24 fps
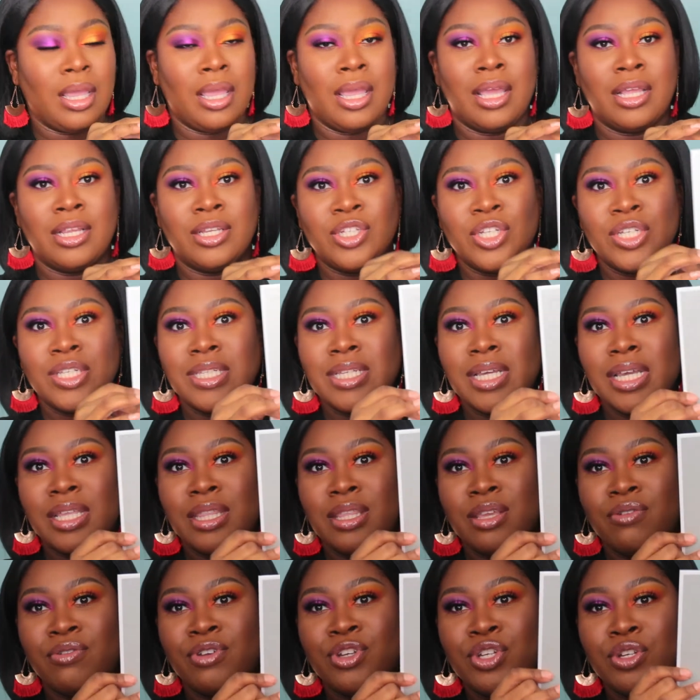And just like
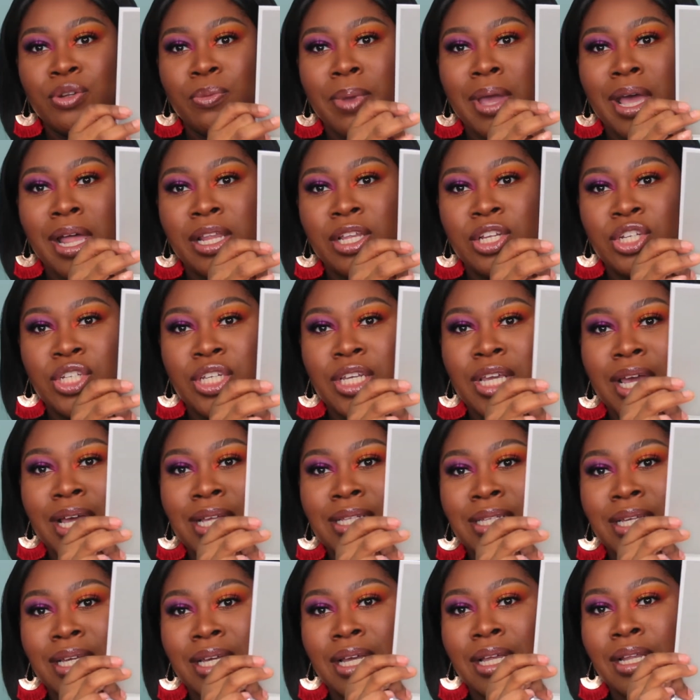the original palette, she
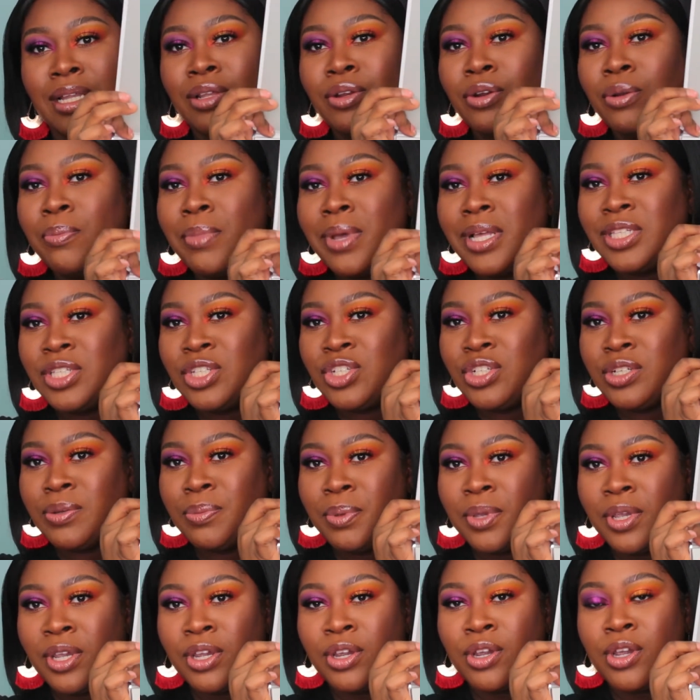has like a little message
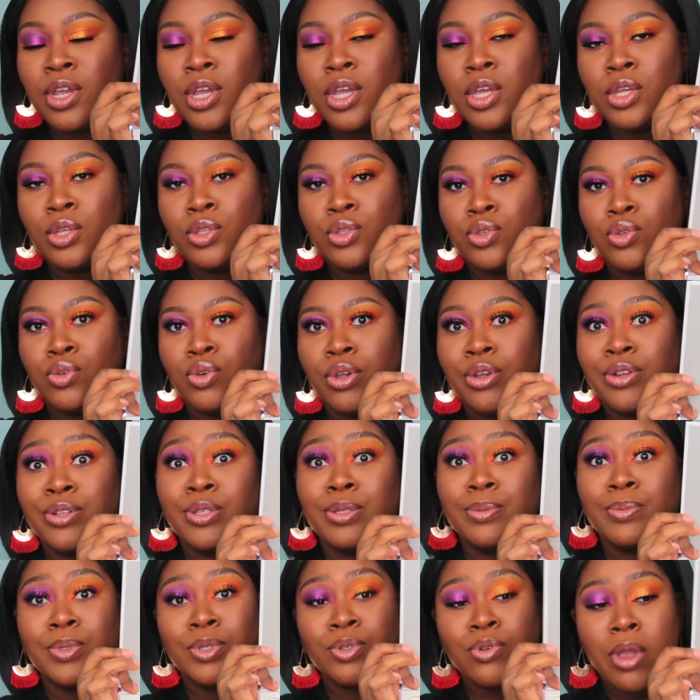up here to her
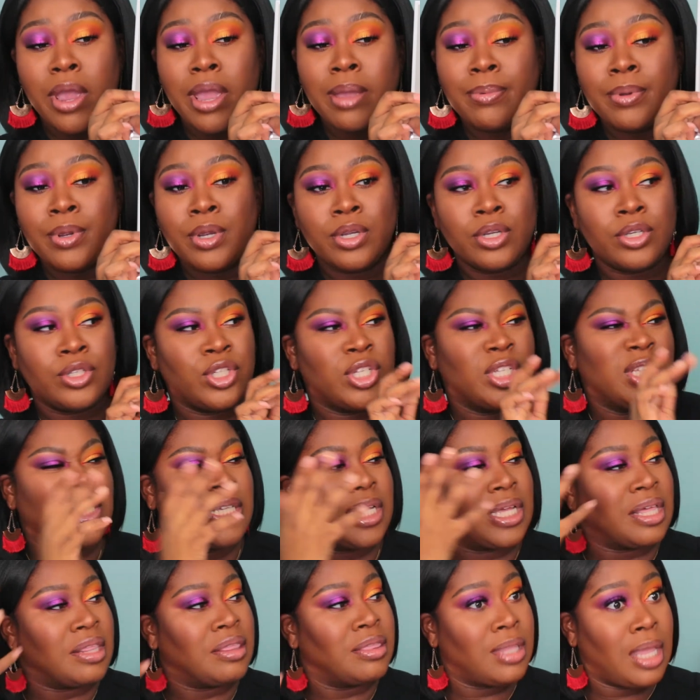subscribers, just
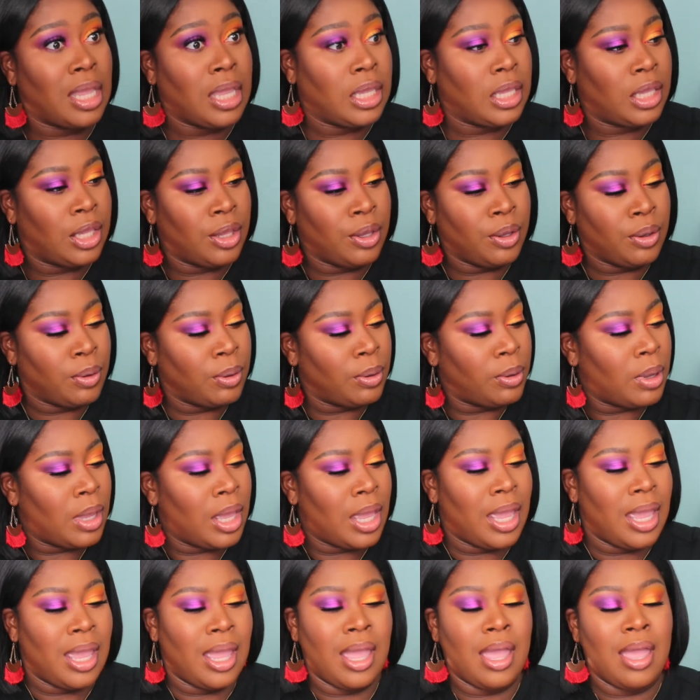like a thank you.
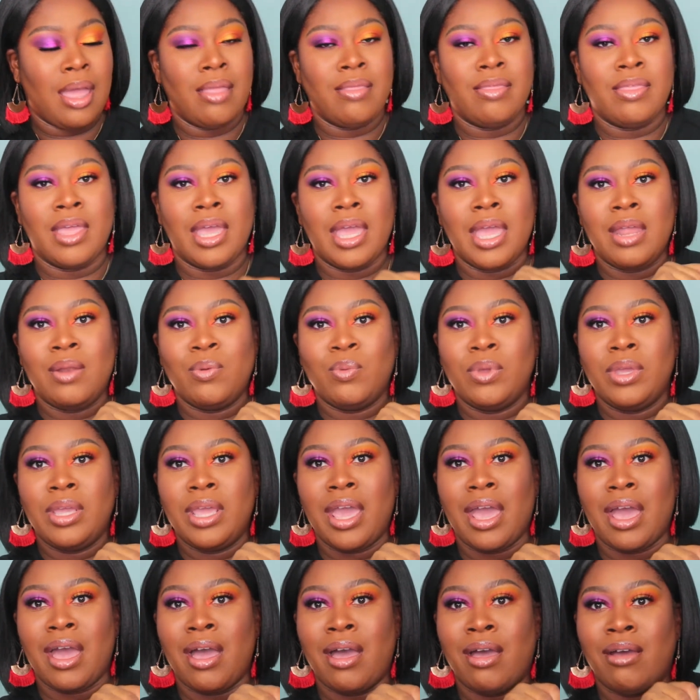And then we
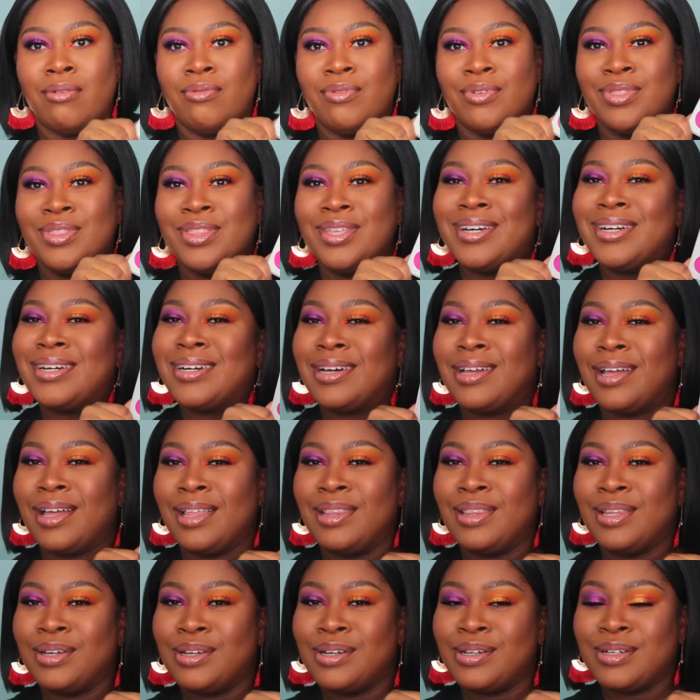have the
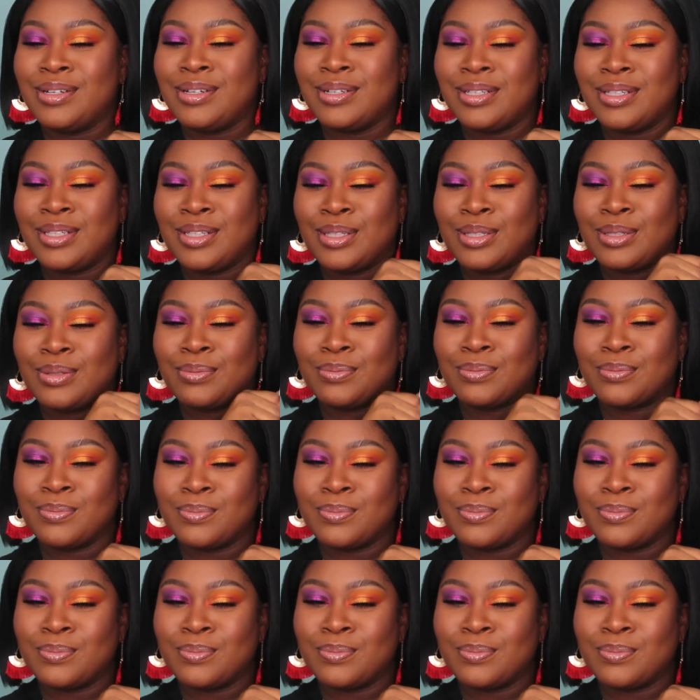colors.